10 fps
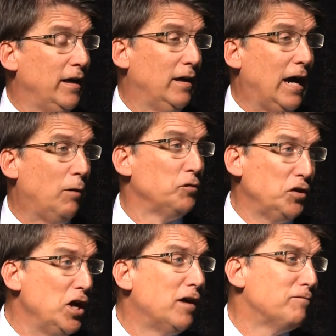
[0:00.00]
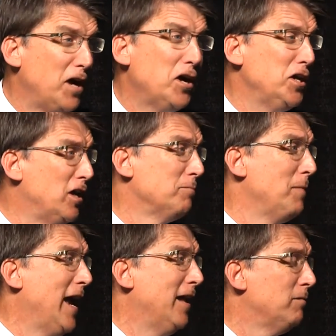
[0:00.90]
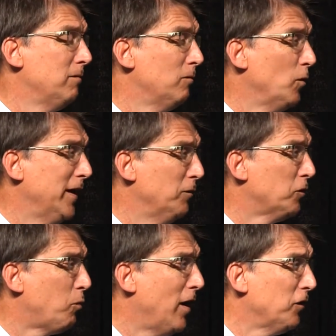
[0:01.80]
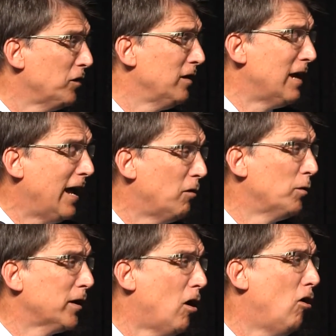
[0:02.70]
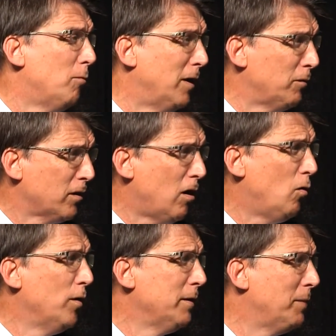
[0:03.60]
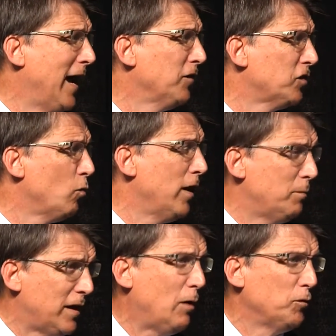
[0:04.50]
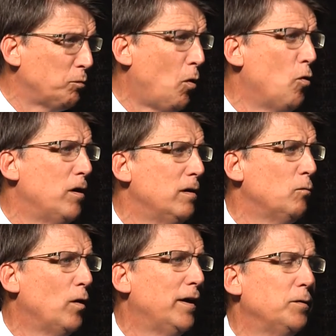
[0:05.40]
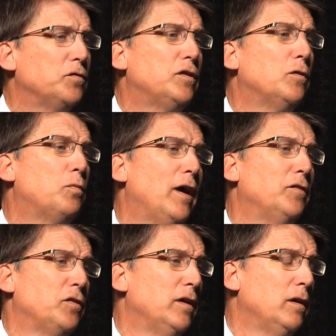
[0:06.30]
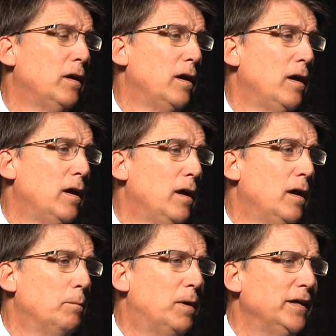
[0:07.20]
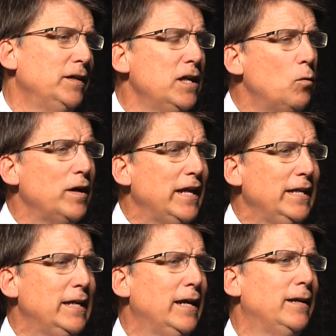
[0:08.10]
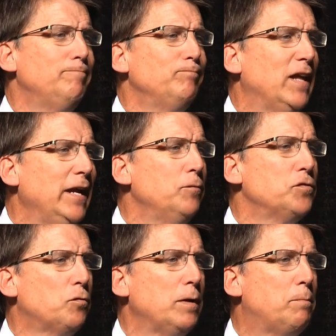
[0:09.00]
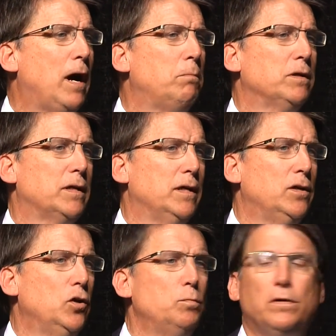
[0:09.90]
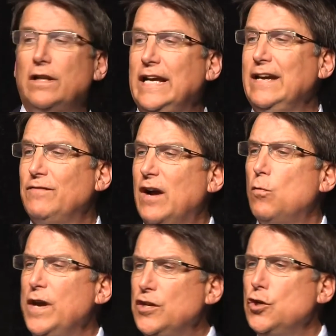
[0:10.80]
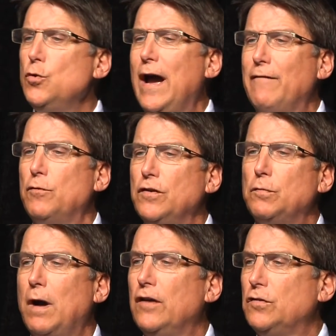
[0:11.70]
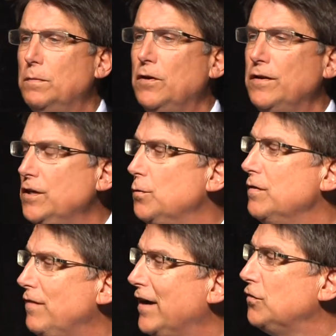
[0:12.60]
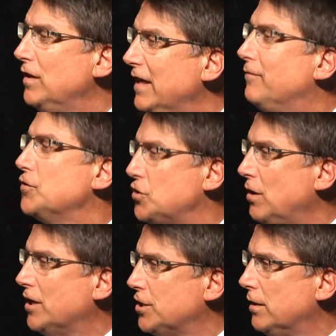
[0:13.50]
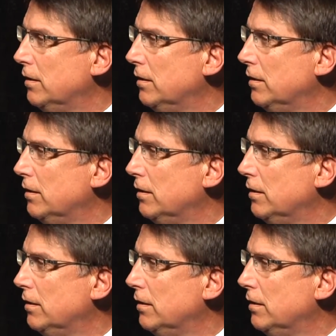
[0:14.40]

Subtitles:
I was a very young man when he was president, and I recall when he passed away, but I was born while he was still president. But you know what he did? He was a Republican who believed that we do have a responsibility to invest in infrastructure.